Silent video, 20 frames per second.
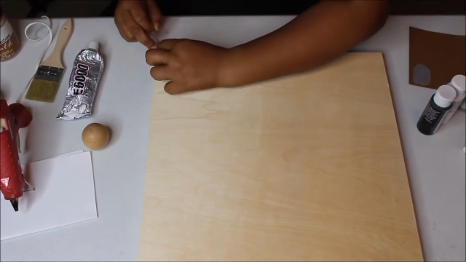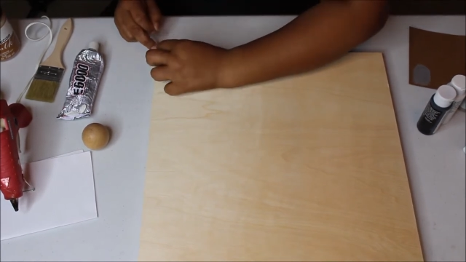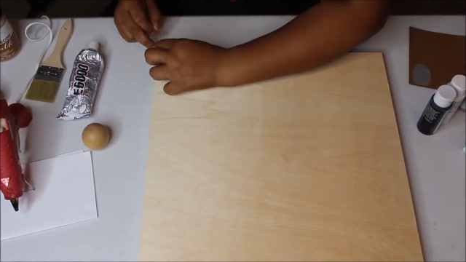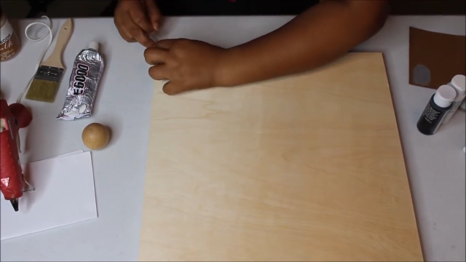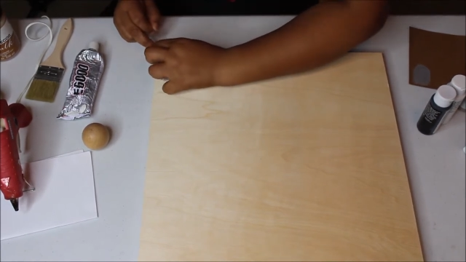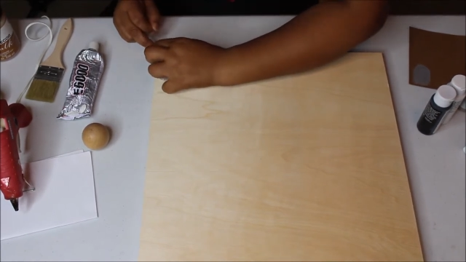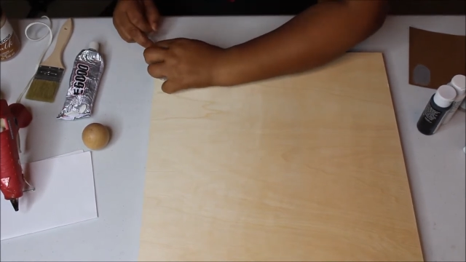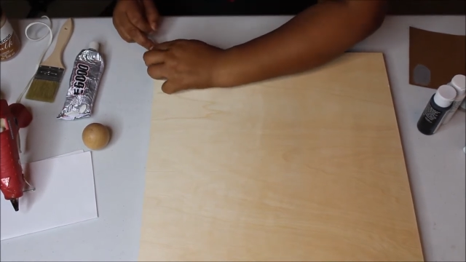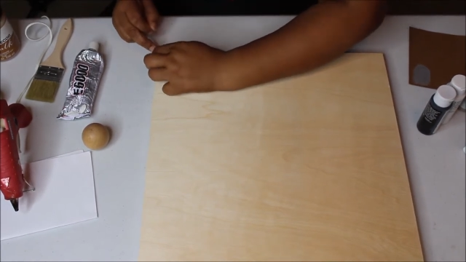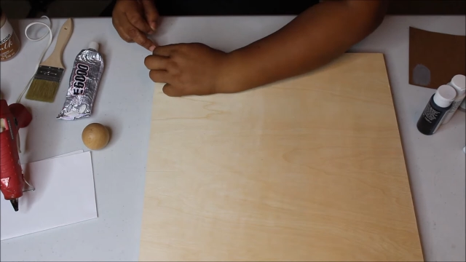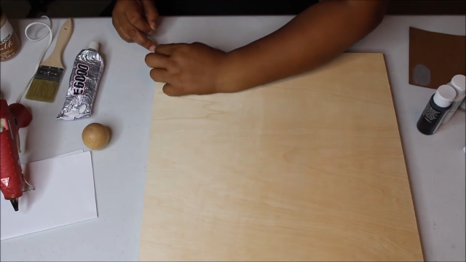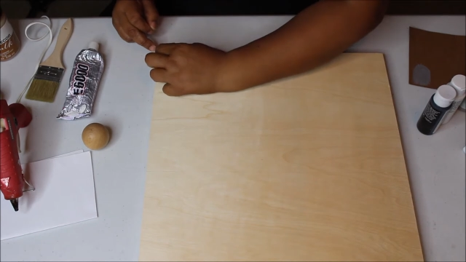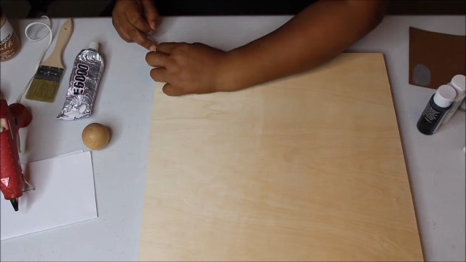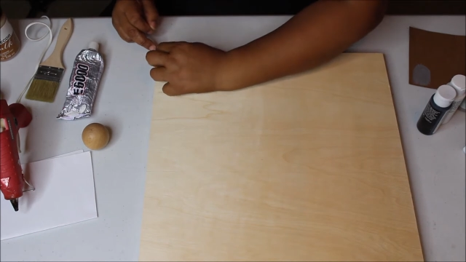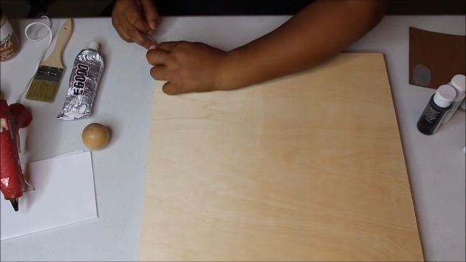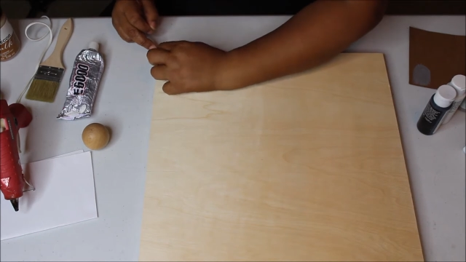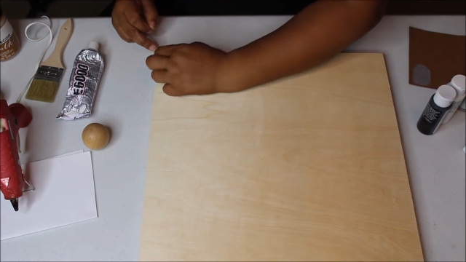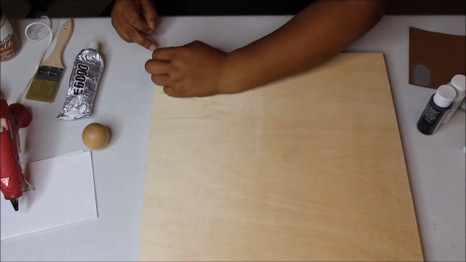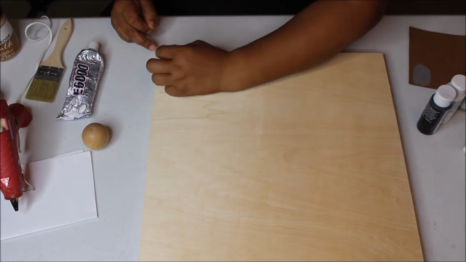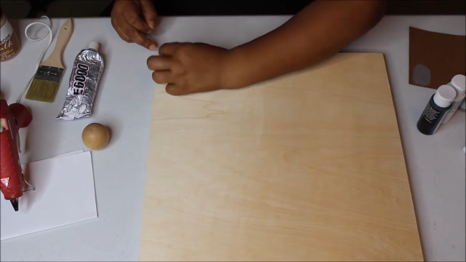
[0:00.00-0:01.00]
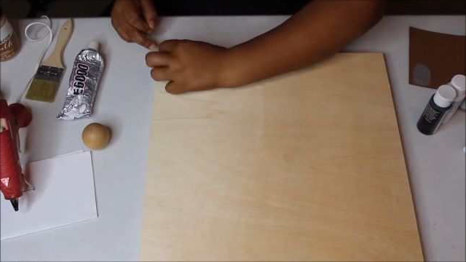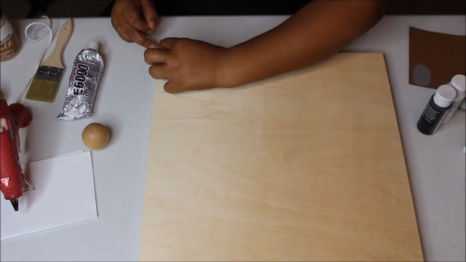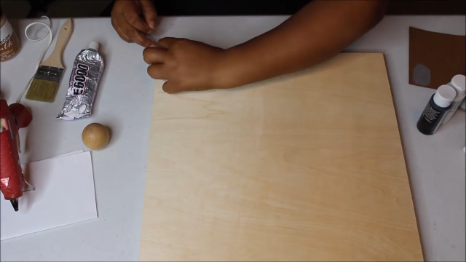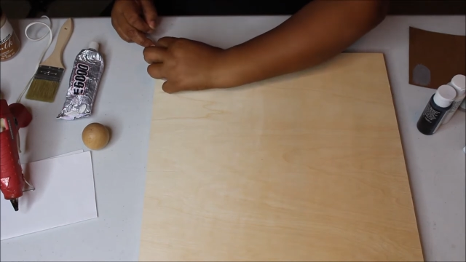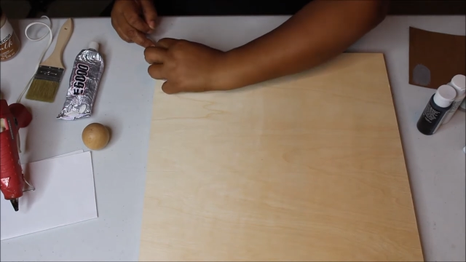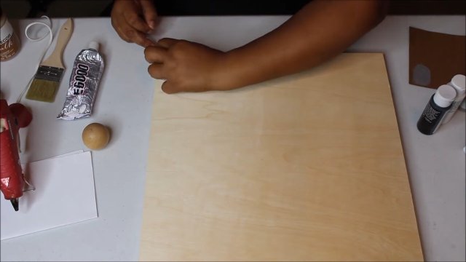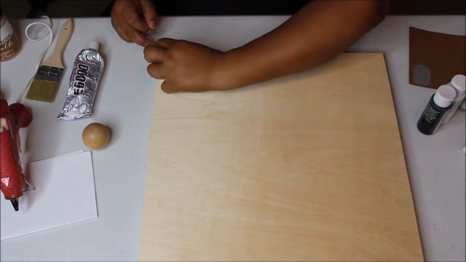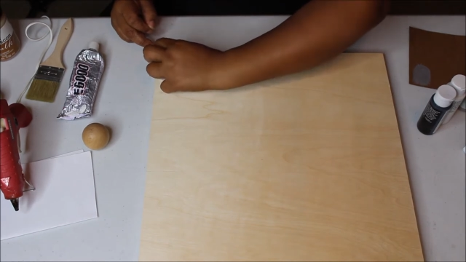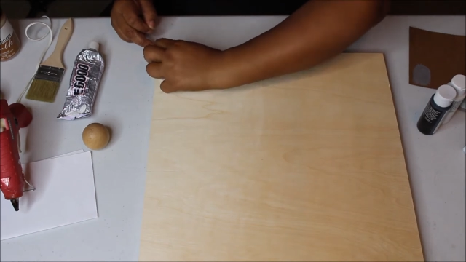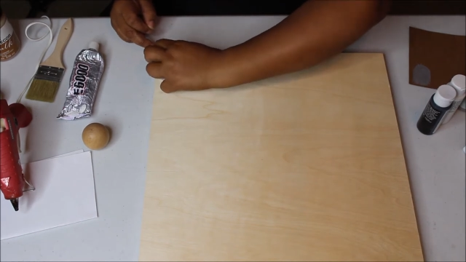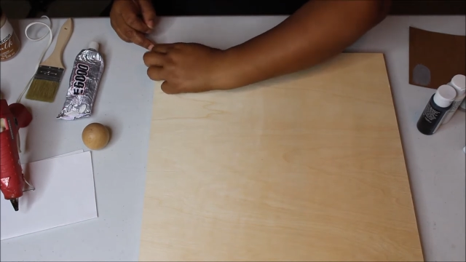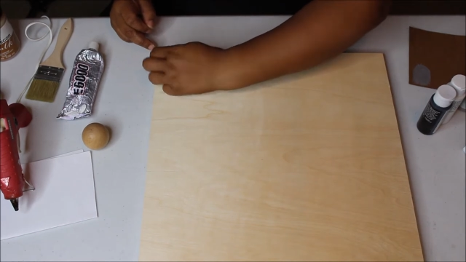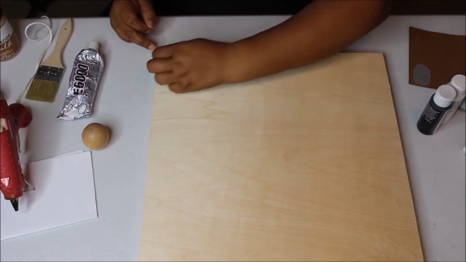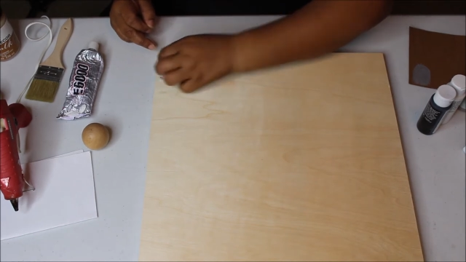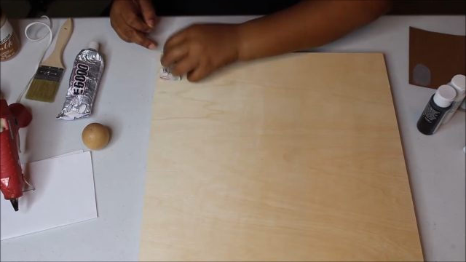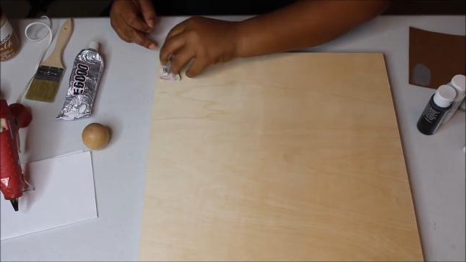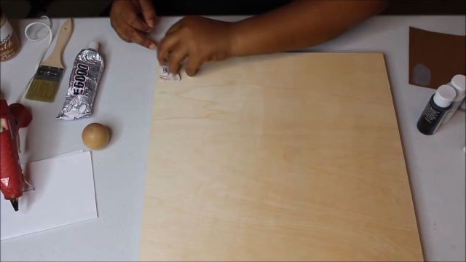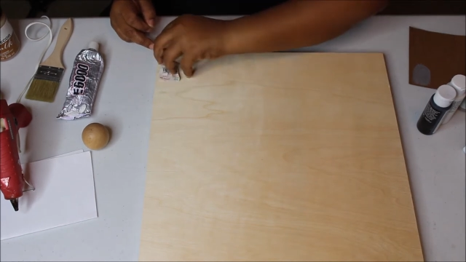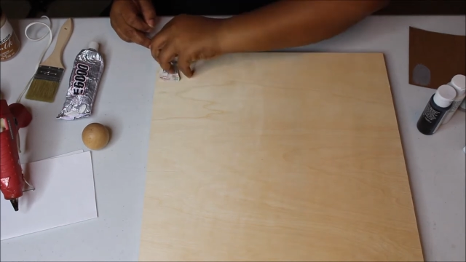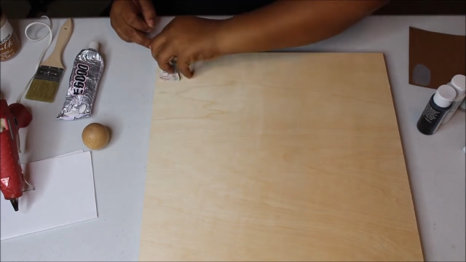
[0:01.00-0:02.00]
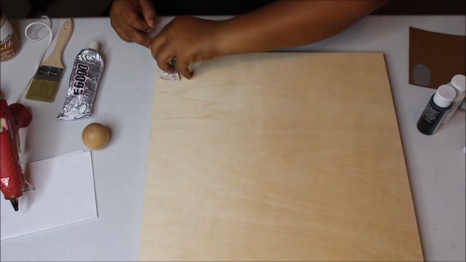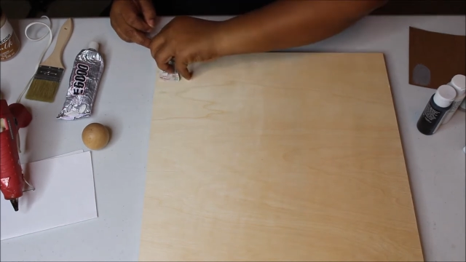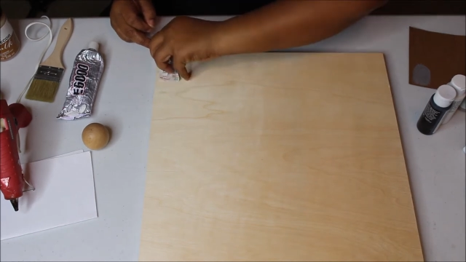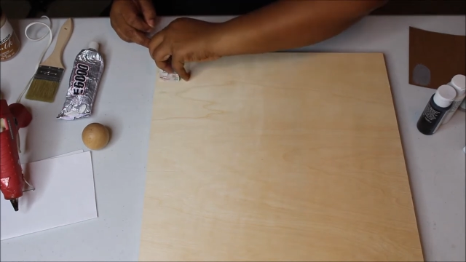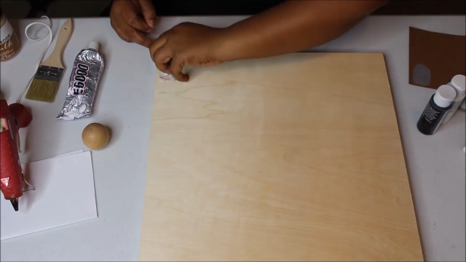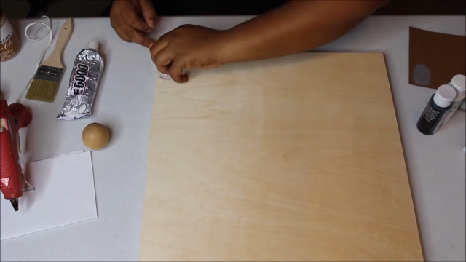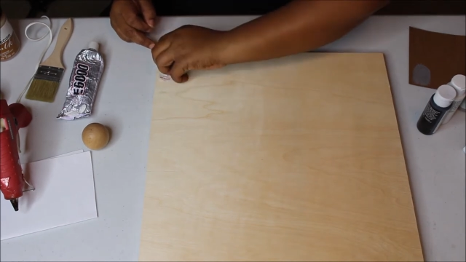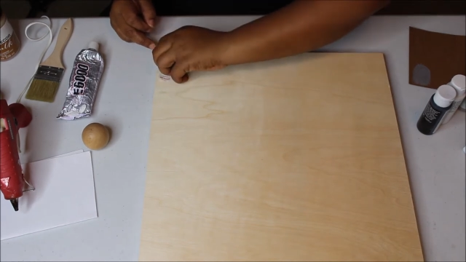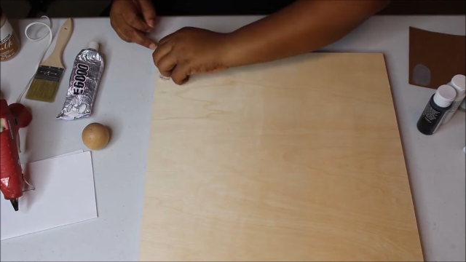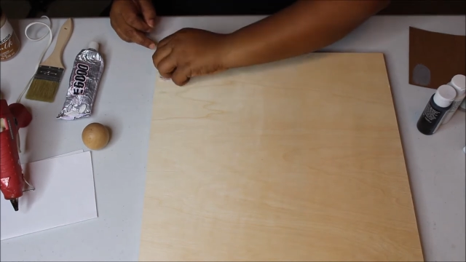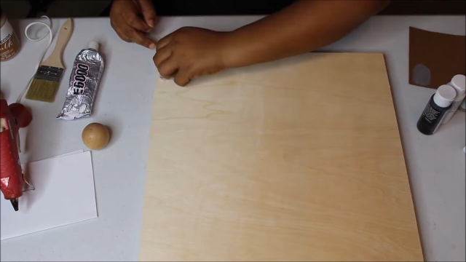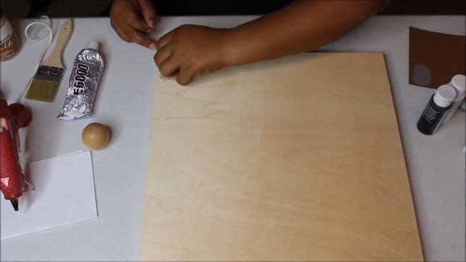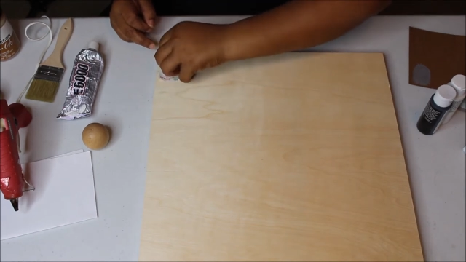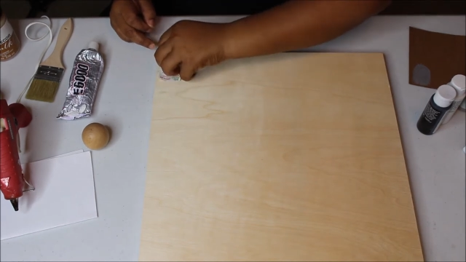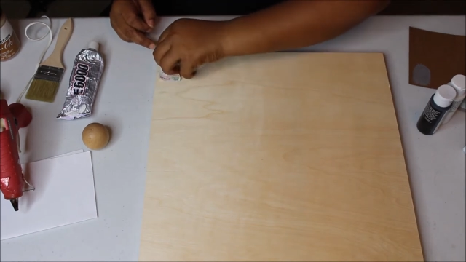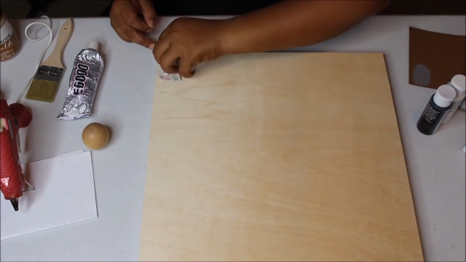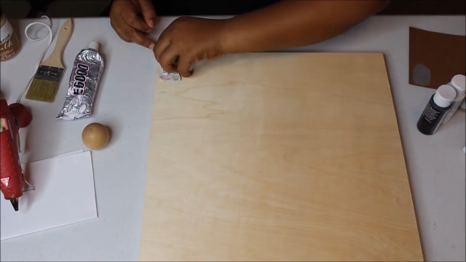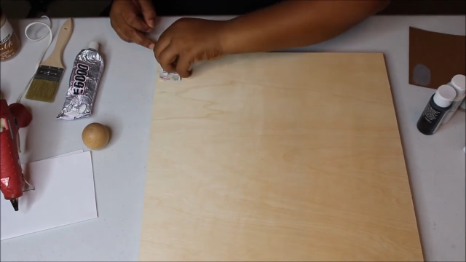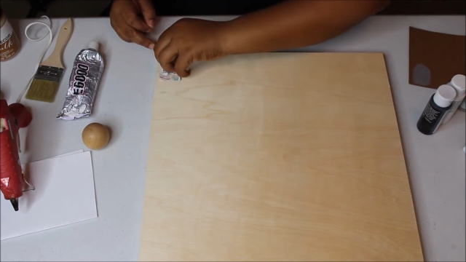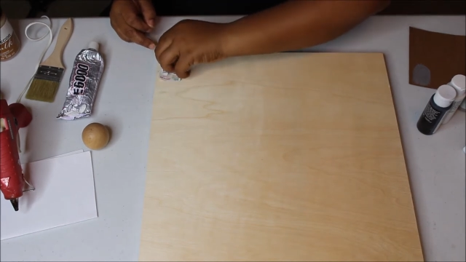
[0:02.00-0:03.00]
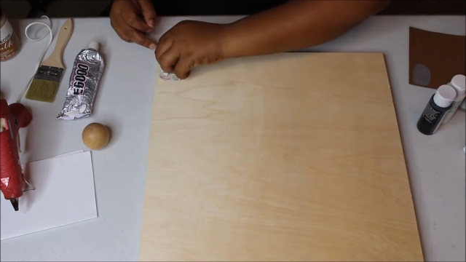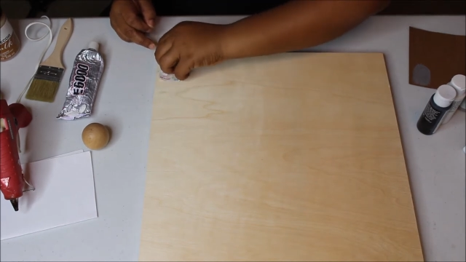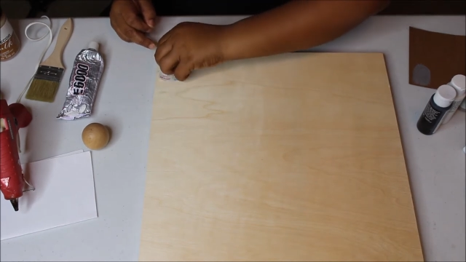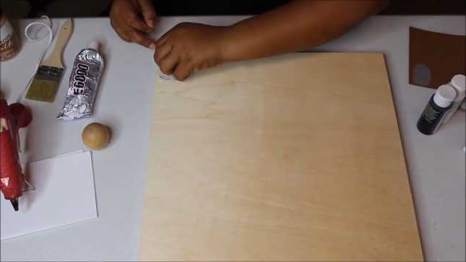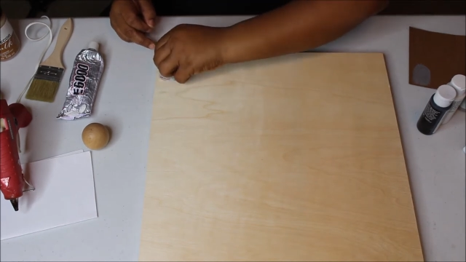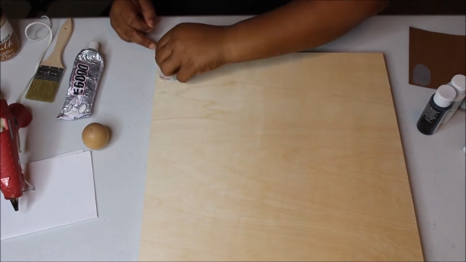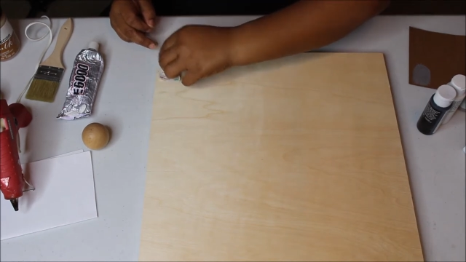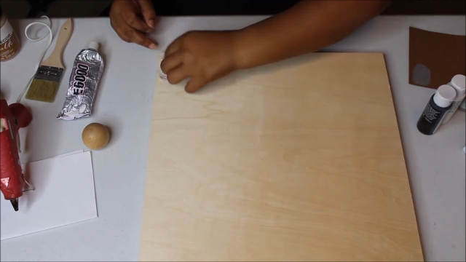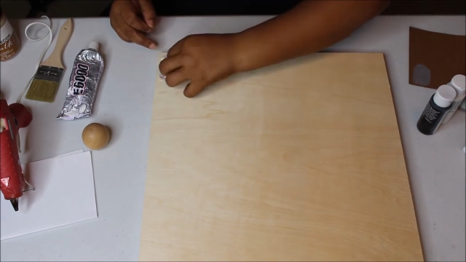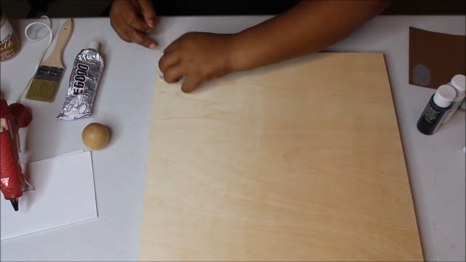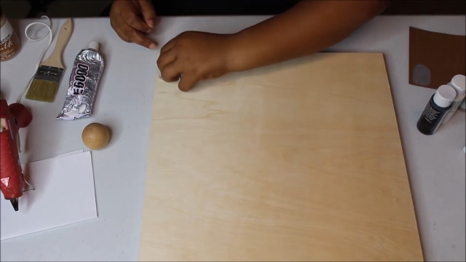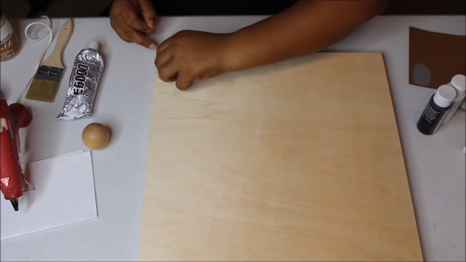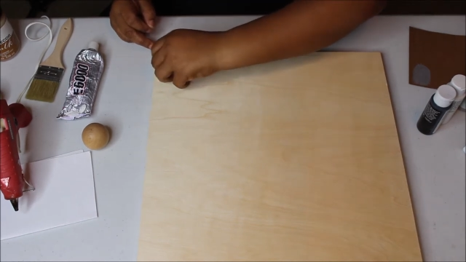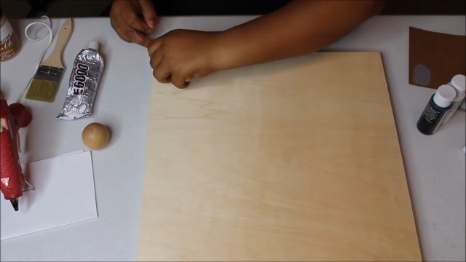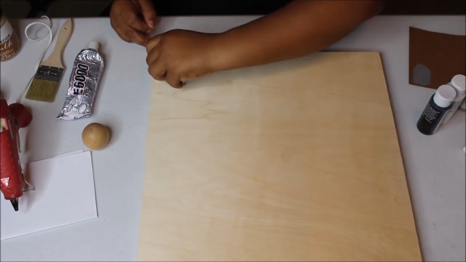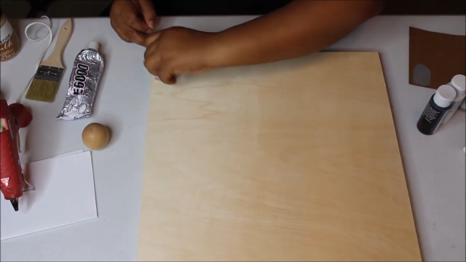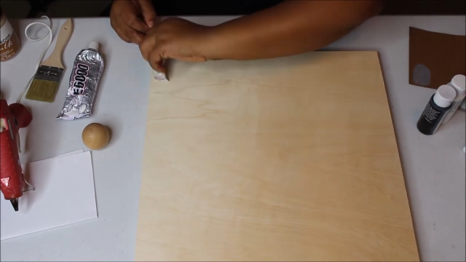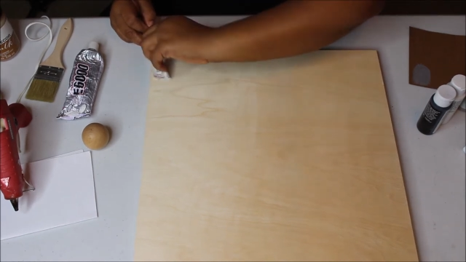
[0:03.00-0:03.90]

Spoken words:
(no speaker visible)